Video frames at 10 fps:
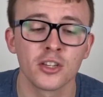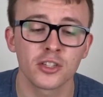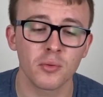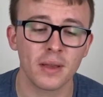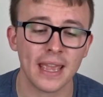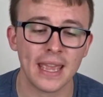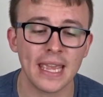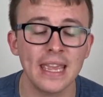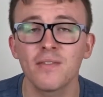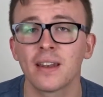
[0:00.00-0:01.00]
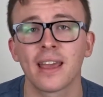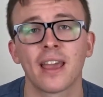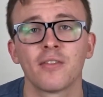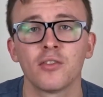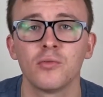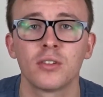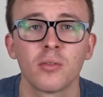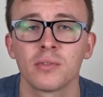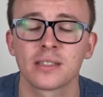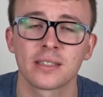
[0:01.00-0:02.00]
So even if you
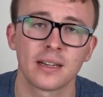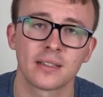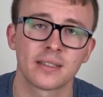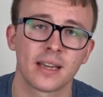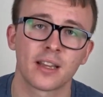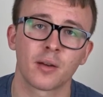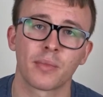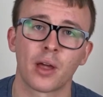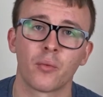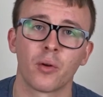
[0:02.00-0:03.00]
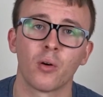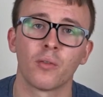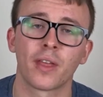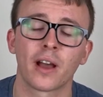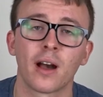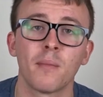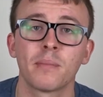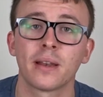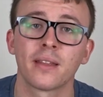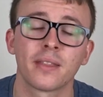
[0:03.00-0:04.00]
don't decide to take up that role of that
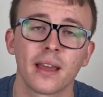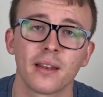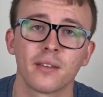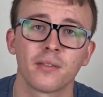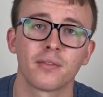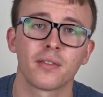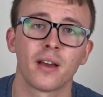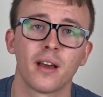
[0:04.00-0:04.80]
company at the end of